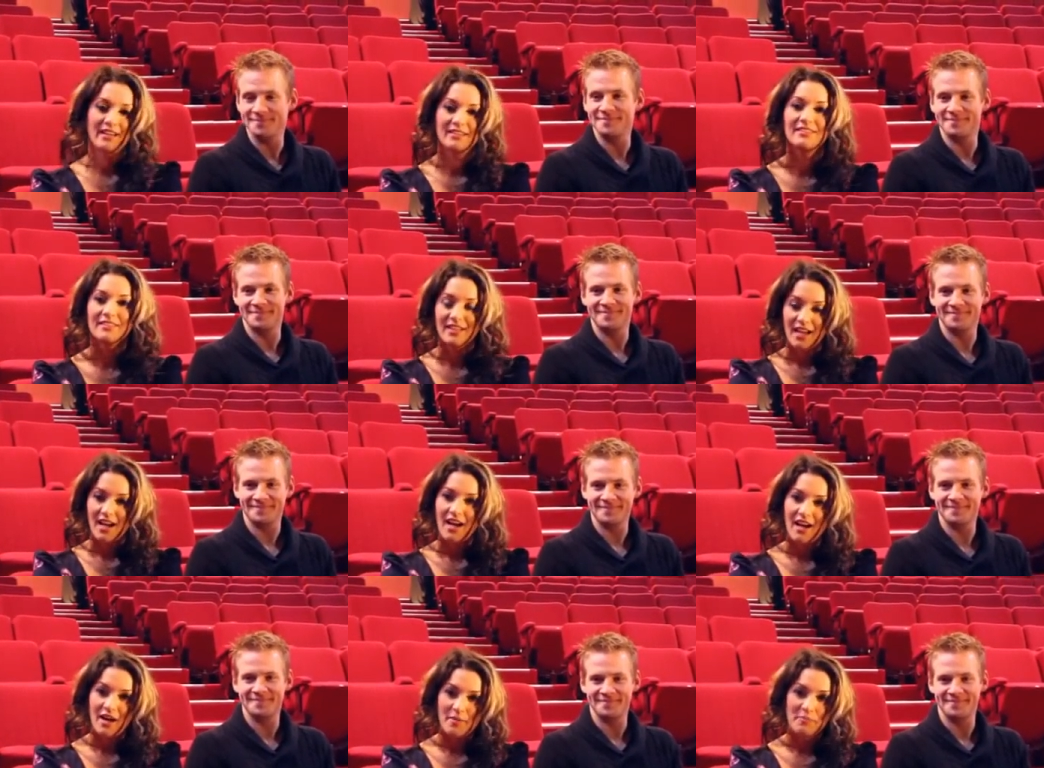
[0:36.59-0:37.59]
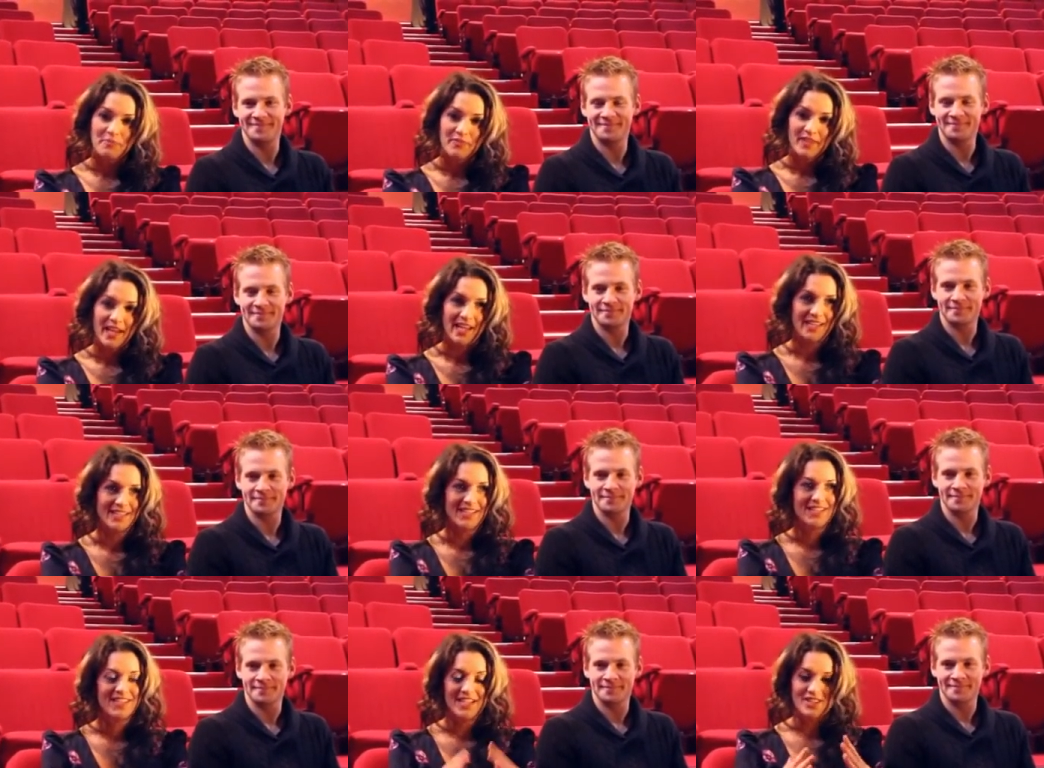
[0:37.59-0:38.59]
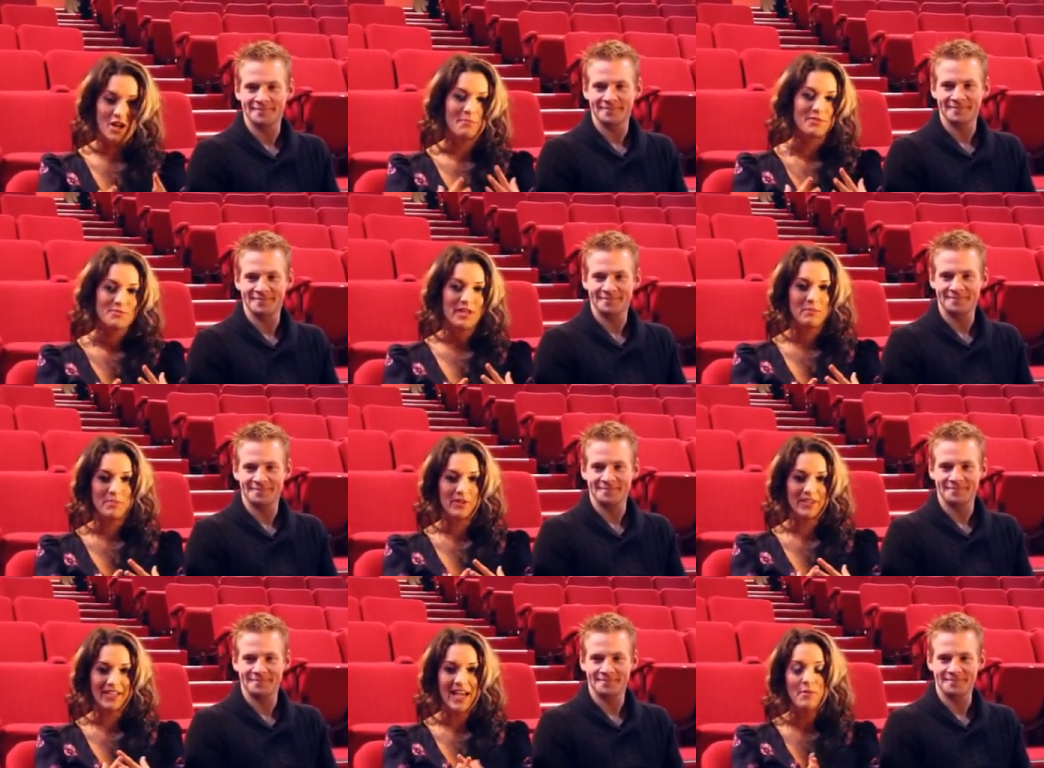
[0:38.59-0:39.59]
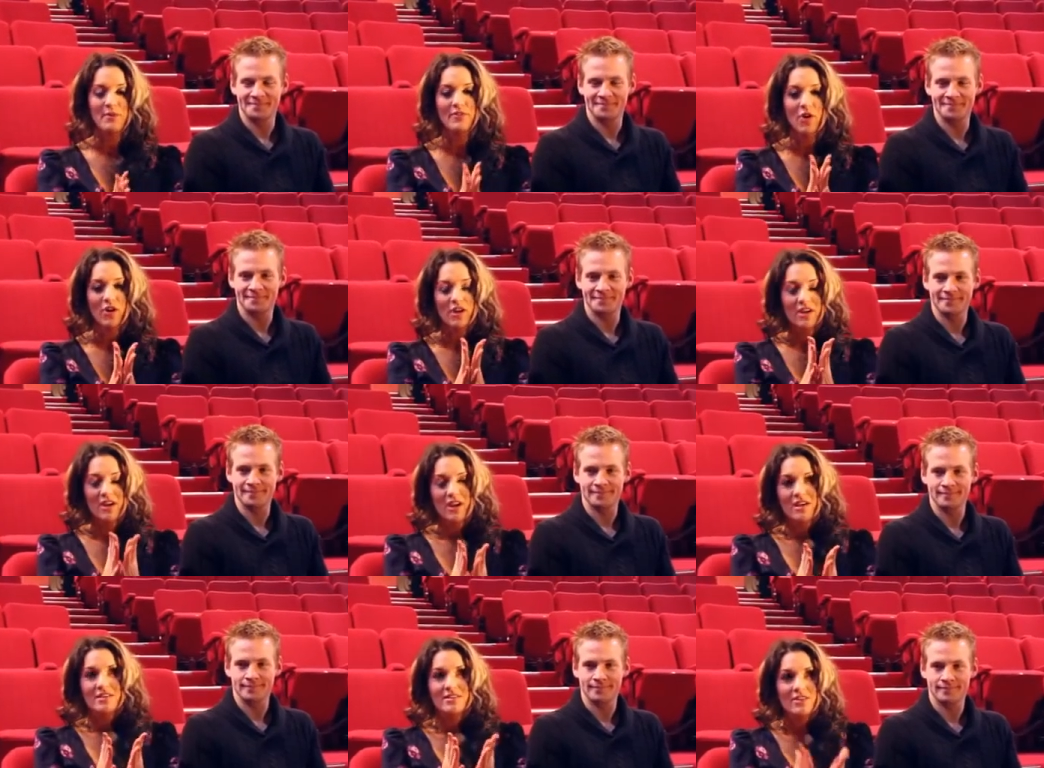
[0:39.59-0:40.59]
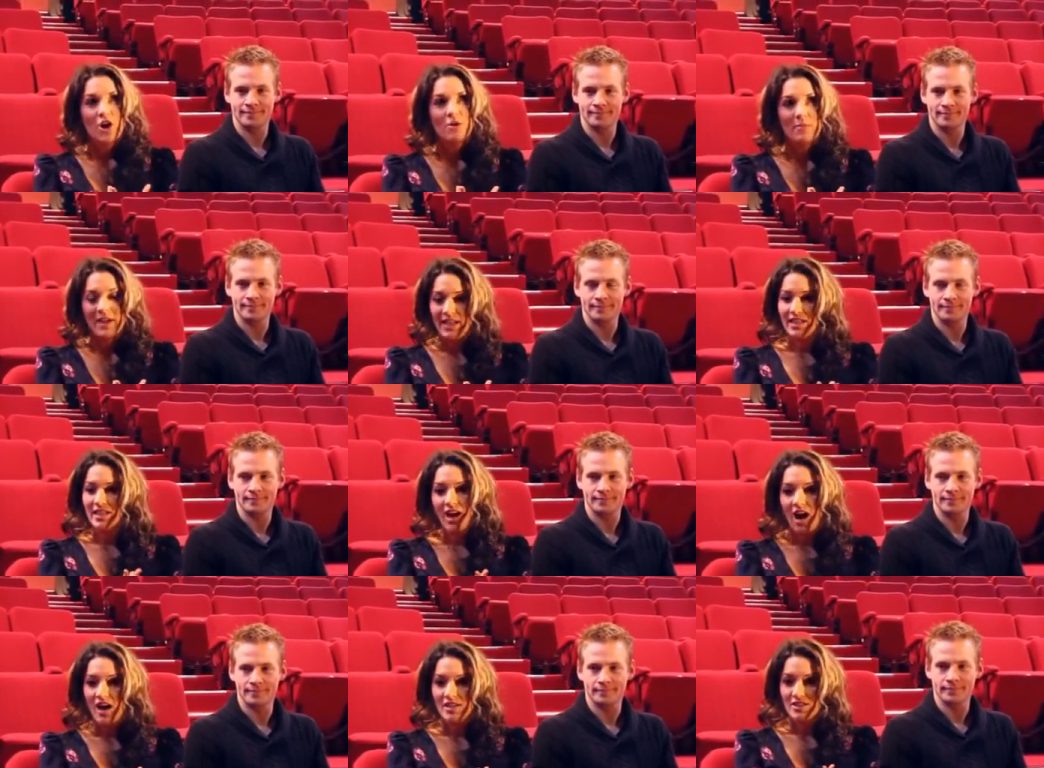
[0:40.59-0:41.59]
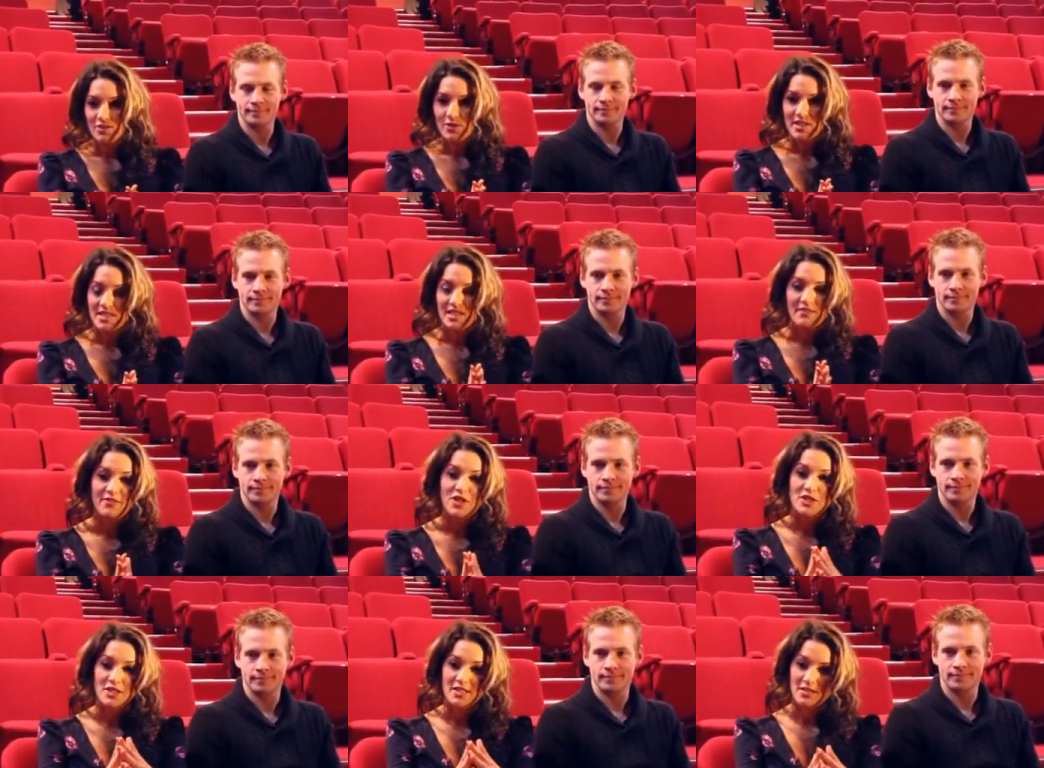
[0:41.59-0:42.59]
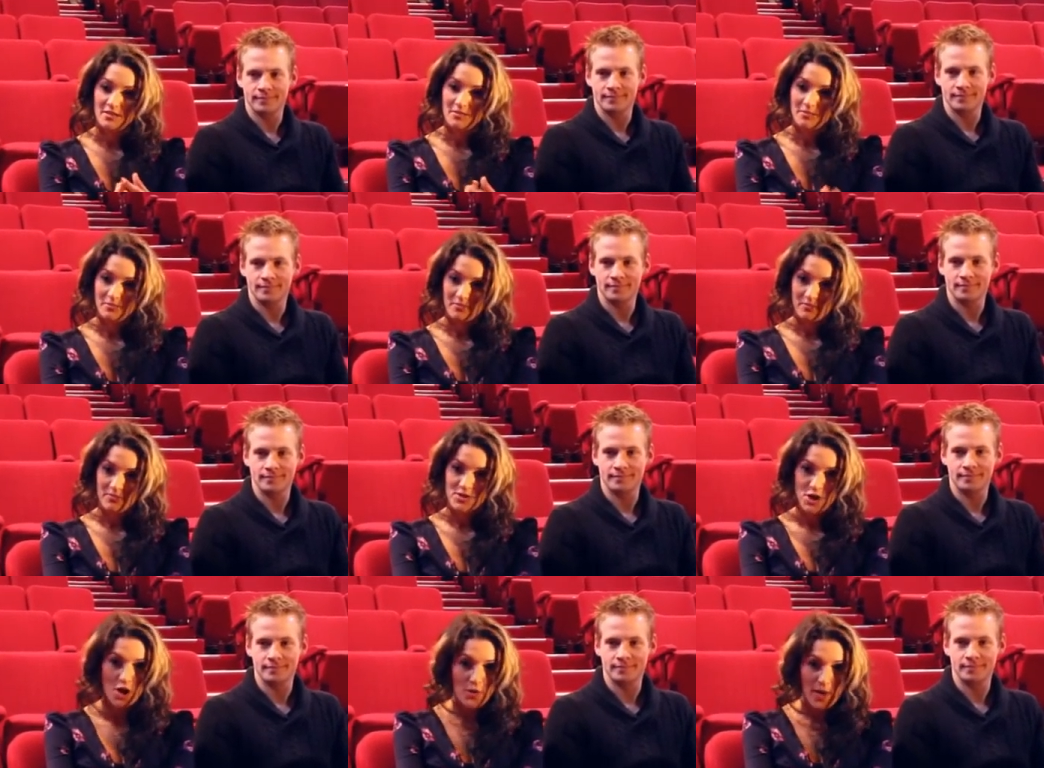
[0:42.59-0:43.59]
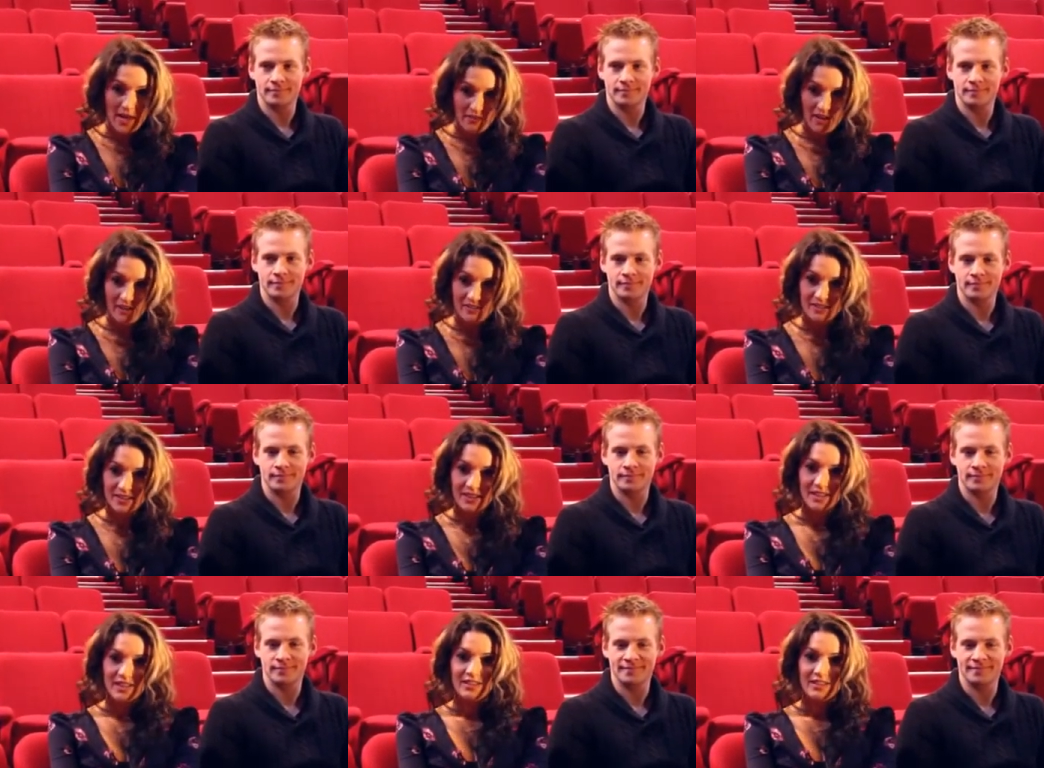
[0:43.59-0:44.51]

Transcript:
Speaker 1: Mm, yeah. Um, and the excitement's really building. Now we've got so many in the cast who this is their first show ever. Yeah.